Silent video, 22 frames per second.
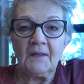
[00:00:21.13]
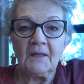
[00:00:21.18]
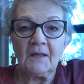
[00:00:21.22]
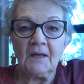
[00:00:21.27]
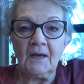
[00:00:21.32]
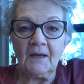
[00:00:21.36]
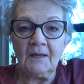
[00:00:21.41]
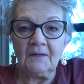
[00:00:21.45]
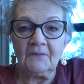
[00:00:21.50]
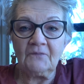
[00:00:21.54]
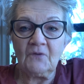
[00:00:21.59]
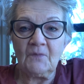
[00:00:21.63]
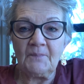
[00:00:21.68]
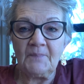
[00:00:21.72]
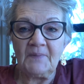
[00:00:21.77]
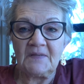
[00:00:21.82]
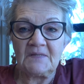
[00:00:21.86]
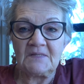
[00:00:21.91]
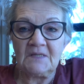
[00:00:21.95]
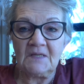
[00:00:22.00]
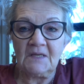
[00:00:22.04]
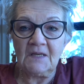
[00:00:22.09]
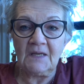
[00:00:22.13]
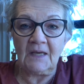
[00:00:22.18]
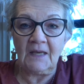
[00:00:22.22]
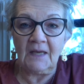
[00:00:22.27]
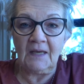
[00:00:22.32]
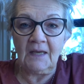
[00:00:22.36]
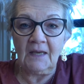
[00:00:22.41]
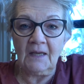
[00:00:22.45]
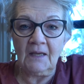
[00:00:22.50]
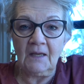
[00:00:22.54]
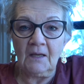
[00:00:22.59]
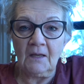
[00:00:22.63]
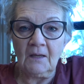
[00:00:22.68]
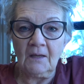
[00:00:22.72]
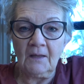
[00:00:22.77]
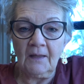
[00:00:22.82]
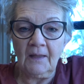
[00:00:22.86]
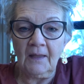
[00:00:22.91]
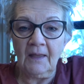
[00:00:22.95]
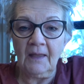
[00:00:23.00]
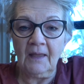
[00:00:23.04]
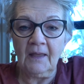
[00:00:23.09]
kind of a busy day
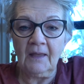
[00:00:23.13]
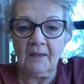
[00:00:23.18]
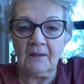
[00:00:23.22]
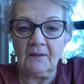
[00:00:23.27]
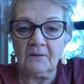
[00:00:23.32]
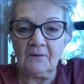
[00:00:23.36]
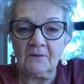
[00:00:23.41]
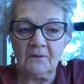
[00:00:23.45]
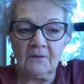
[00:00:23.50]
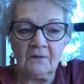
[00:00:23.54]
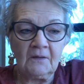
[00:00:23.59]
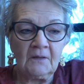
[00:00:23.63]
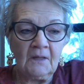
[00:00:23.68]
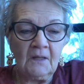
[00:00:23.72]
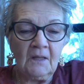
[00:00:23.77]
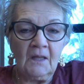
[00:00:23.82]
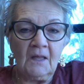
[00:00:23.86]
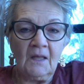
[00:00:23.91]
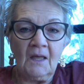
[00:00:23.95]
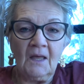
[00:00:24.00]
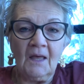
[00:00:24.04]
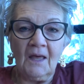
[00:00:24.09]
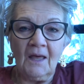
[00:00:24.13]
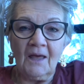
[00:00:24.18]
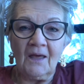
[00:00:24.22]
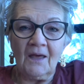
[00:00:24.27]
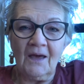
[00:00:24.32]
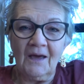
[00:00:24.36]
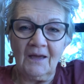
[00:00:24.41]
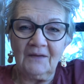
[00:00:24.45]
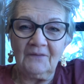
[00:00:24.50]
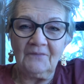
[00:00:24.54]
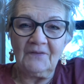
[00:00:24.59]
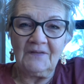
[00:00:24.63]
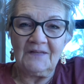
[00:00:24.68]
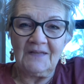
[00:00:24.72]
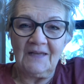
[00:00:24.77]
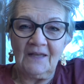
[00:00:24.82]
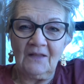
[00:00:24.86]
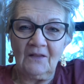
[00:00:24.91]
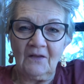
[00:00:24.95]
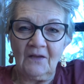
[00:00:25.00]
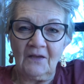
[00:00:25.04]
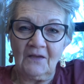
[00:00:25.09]
and kind of a
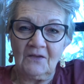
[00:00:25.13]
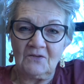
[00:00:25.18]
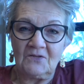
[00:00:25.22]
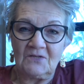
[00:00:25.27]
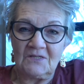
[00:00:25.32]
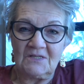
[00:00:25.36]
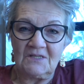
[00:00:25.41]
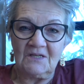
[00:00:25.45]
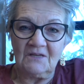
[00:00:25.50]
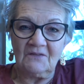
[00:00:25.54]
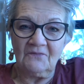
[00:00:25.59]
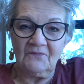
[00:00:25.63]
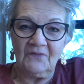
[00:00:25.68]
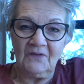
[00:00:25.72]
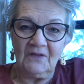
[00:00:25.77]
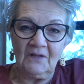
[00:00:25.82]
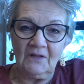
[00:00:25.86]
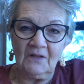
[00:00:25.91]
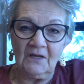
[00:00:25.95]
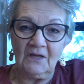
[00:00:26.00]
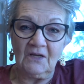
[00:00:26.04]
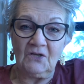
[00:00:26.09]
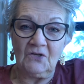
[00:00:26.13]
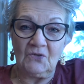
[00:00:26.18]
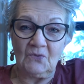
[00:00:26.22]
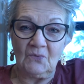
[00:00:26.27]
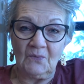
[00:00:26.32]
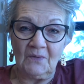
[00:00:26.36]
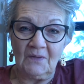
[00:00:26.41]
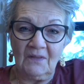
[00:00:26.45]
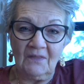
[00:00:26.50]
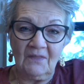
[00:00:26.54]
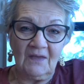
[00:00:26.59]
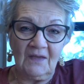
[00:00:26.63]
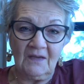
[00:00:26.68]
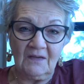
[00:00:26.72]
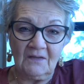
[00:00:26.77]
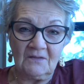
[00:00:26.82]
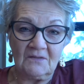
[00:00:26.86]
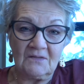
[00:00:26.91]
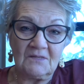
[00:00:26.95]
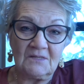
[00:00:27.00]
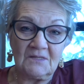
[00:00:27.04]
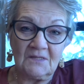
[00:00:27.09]
day like you just didn't feel like doing
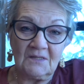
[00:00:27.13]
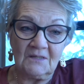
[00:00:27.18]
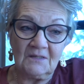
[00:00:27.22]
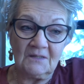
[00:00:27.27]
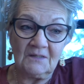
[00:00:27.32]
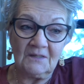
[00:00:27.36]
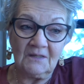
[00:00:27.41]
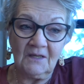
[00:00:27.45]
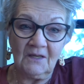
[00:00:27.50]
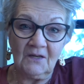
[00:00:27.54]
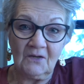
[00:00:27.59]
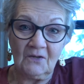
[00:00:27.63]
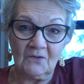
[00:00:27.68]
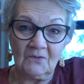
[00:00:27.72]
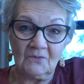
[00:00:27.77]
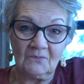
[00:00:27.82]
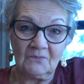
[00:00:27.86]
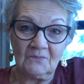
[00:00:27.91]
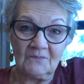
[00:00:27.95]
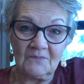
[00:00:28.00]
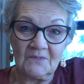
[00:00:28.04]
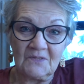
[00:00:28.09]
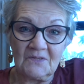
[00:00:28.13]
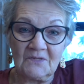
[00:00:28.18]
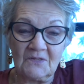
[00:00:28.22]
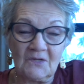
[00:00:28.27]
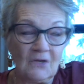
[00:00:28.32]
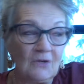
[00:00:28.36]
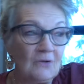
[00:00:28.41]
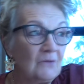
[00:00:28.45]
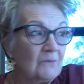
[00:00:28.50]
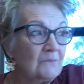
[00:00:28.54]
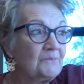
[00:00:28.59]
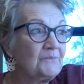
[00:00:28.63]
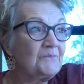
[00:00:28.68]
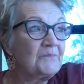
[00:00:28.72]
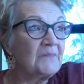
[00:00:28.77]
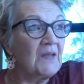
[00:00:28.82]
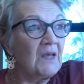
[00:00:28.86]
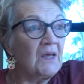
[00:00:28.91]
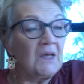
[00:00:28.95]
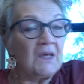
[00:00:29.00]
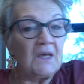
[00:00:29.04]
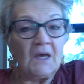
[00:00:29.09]
things, you know, so
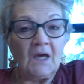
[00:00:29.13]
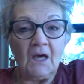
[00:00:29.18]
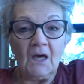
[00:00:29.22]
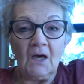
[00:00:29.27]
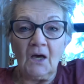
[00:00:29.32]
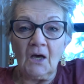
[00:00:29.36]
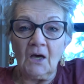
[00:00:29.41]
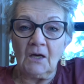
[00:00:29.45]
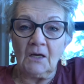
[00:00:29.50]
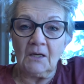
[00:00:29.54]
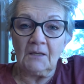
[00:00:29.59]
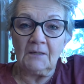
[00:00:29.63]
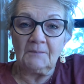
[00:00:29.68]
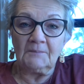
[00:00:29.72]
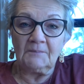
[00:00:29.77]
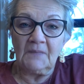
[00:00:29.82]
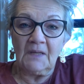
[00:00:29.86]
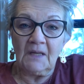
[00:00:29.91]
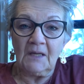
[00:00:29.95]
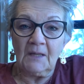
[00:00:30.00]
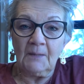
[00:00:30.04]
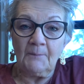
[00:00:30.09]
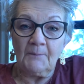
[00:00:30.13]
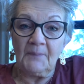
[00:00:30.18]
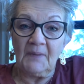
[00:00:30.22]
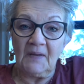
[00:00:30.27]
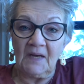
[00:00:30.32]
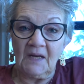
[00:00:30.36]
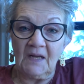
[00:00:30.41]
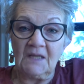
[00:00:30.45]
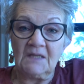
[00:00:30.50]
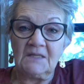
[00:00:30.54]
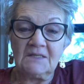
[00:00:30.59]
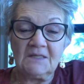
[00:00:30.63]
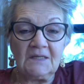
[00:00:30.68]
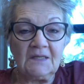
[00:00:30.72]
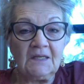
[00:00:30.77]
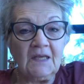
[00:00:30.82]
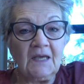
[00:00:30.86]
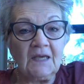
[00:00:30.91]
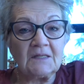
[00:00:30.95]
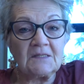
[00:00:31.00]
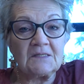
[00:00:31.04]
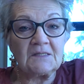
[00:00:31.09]
but I
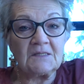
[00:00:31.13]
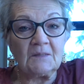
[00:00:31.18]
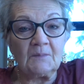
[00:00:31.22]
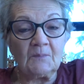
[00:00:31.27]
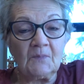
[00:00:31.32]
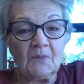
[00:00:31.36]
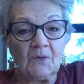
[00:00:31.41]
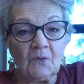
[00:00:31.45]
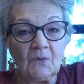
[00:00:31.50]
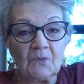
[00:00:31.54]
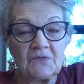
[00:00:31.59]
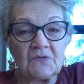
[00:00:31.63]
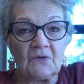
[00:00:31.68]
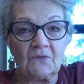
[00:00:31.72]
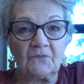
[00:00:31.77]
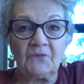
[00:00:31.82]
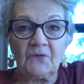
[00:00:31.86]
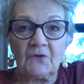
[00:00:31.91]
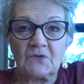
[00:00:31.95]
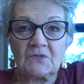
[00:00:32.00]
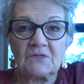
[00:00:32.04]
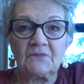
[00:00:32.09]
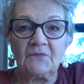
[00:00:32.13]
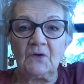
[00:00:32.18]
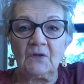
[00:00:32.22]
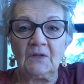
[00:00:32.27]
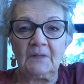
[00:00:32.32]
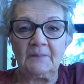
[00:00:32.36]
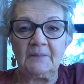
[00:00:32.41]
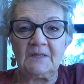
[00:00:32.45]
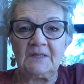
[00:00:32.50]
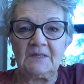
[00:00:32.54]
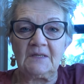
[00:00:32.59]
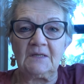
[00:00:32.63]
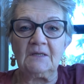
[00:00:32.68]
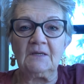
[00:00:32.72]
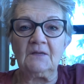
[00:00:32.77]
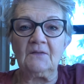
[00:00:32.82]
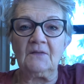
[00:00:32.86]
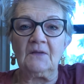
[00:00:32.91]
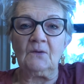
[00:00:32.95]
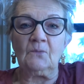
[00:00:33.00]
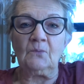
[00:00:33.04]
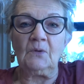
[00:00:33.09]
did get some. So first of all, let me tell
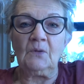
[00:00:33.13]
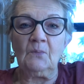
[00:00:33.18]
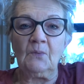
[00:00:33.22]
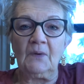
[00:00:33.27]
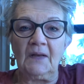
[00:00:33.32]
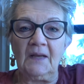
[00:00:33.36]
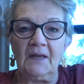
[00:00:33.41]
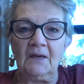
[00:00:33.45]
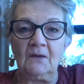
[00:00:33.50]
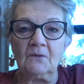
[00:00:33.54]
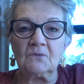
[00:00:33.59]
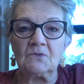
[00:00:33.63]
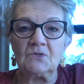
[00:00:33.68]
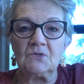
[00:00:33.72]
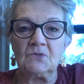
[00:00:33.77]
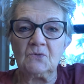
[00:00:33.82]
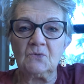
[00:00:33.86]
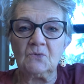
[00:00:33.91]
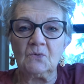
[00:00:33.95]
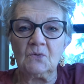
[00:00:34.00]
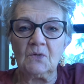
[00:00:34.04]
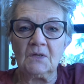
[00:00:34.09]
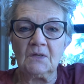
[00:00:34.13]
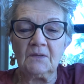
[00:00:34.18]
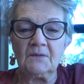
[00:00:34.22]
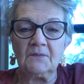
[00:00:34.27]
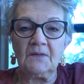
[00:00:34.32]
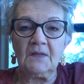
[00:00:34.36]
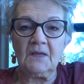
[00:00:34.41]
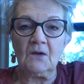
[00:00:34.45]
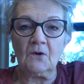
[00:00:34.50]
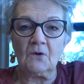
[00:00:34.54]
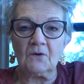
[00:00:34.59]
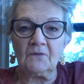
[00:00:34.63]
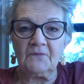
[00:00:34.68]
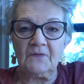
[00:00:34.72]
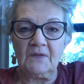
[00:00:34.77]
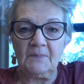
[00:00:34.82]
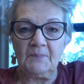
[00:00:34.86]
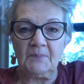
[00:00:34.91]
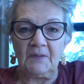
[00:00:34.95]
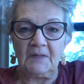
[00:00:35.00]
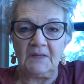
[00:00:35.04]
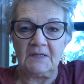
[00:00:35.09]
you that we went out to the
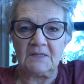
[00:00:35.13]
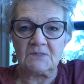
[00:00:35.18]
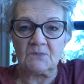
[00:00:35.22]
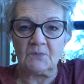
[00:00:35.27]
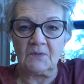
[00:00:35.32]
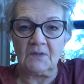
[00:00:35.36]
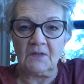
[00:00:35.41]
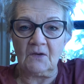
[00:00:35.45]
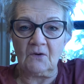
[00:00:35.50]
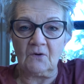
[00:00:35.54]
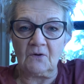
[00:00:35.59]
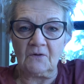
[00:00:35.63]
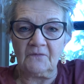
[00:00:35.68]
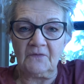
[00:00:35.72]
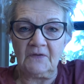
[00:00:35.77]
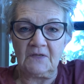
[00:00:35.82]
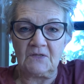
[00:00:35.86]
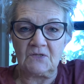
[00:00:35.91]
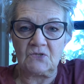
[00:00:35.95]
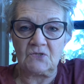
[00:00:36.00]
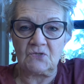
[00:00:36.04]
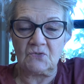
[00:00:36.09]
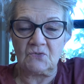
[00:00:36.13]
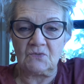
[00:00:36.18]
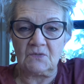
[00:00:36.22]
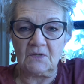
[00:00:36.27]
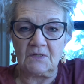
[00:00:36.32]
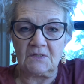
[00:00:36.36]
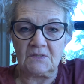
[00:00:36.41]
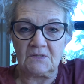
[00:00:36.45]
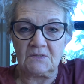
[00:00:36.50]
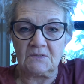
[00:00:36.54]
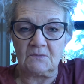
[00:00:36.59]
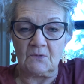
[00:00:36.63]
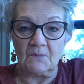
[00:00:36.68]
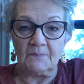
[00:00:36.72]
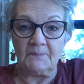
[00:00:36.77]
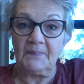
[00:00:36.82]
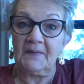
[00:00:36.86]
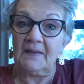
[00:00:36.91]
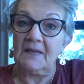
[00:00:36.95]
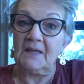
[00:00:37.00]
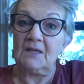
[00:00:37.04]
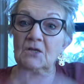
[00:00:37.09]
RV place where the RV is
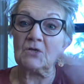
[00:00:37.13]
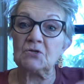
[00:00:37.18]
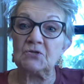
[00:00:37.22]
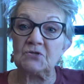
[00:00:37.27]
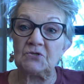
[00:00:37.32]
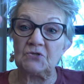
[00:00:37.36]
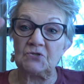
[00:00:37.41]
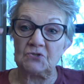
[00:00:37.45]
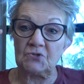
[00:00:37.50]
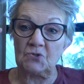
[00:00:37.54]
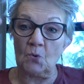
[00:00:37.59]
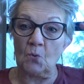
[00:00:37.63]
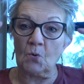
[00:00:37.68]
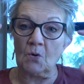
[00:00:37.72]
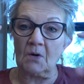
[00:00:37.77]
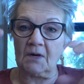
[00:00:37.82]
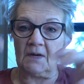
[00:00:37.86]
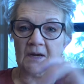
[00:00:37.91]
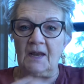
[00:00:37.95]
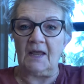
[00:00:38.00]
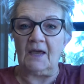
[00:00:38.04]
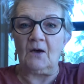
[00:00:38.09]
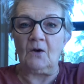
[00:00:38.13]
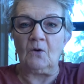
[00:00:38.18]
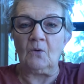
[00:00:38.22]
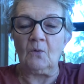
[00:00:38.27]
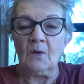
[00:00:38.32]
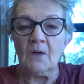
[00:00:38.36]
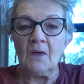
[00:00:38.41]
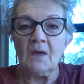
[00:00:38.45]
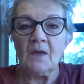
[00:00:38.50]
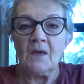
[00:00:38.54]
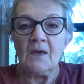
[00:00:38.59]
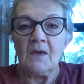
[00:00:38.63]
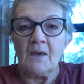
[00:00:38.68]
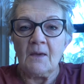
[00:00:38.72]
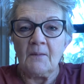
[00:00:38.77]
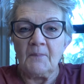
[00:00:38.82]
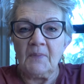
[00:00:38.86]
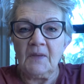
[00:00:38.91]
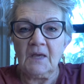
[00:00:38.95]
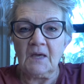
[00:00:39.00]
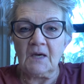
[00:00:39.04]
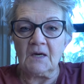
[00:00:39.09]
being stored now,
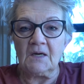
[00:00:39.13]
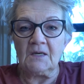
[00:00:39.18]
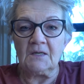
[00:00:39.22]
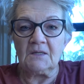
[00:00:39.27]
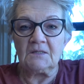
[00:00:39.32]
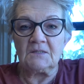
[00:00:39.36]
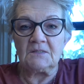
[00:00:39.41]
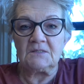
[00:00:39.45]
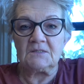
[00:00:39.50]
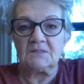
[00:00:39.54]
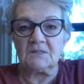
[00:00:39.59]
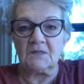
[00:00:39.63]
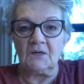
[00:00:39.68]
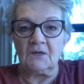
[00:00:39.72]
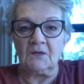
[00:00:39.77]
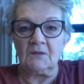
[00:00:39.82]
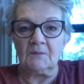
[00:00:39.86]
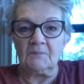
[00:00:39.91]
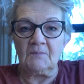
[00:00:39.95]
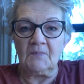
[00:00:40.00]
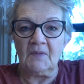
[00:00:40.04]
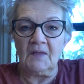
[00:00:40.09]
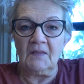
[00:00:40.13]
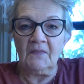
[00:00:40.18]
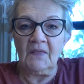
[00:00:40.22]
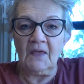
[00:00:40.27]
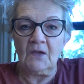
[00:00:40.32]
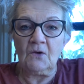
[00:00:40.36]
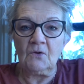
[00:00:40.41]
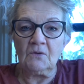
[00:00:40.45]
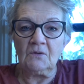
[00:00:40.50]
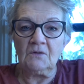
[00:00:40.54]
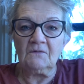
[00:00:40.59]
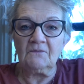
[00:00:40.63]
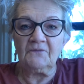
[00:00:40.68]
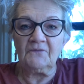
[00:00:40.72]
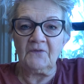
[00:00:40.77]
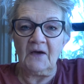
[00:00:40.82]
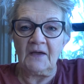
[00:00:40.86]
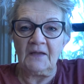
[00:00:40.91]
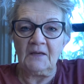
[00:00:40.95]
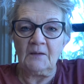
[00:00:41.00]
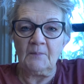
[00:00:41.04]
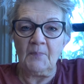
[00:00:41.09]
because they couldn't
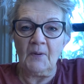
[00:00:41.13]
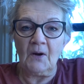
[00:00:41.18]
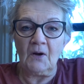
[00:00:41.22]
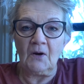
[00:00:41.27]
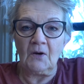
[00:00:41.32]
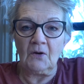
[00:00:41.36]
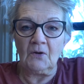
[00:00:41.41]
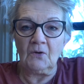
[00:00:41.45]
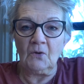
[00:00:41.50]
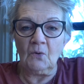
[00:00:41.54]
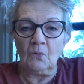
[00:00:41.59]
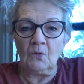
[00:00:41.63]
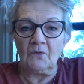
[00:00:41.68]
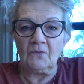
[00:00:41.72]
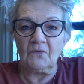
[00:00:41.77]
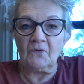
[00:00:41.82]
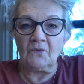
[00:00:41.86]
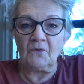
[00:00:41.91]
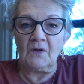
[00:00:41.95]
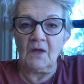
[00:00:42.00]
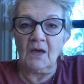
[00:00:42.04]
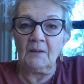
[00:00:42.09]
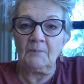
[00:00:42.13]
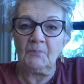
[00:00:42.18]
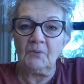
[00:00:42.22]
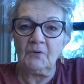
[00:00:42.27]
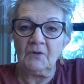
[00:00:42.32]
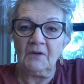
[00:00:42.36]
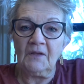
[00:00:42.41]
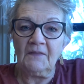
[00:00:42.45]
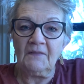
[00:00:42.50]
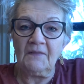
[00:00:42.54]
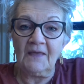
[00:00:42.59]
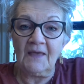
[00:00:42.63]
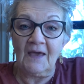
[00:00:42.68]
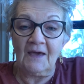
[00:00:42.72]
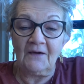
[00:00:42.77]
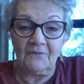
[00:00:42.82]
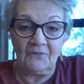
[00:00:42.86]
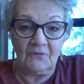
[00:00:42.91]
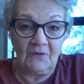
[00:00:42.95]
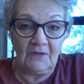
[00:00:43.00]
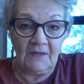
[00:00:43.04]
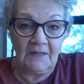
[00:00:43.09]
find a part, or they're not putting the
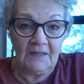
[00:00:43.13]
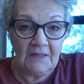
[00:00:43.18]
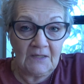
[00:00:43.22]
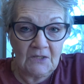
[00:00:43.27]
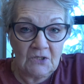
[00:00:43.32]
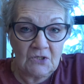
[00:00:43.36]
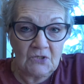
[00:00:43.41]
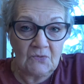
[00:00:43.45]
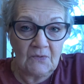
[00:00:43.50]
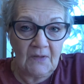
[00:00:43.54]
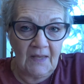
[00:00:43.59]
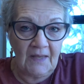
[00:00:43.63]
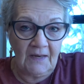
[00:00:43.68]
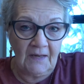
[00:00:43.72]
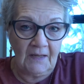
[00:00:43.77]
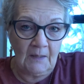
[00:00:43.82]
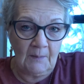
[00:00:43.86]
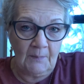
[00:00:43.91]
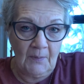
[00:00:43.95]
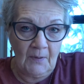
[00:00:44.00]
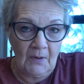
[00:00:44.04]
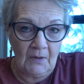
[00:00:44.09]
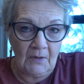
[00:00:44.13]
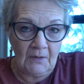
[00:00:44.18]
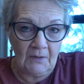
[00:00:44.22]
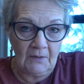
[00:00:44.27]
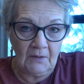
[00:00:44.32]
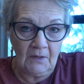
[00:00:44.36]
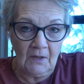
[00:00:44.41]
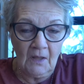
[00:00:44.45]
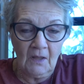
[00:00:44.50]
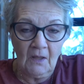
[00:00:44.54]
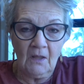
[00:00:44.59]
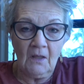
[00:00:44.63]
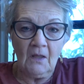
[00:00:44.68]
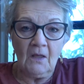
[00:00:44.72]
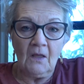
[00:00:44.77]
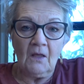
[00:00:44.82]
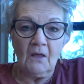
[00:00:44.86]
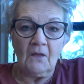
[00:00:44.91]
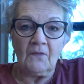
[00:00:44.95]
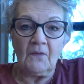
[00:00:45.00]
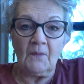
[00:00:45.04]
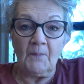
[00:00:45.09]
effort into getting a part,
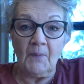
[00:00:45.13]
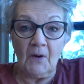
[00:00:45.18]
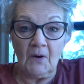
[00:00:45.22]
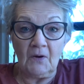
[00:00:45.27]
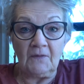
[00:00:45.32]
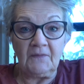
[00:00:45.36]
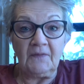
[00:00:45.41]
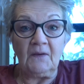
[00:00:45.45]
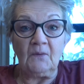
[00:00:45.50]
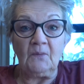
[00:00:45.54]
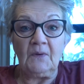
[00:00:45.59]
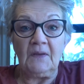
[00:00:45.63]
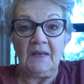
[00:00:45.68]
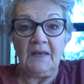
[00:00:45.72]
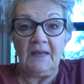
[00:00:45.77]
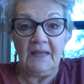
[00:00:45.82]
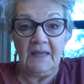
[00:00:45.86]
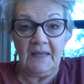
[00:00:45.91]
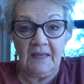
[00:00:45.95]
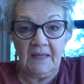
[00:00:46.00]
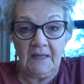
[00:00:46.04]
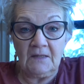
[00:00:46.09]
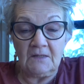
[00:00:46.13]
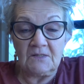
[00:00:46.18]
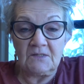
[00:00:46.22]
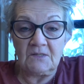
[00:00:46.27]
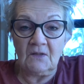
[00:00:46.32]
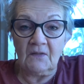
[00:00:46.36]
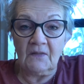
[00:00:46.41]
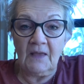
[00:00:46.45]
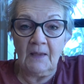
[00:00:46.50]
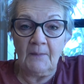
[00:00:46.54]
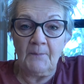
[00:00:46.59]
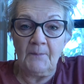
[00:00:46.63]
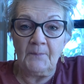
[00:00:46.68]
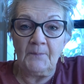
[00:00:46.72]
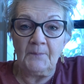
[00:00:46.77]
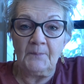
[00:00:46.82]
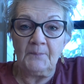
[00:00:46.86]
the part that we need. So they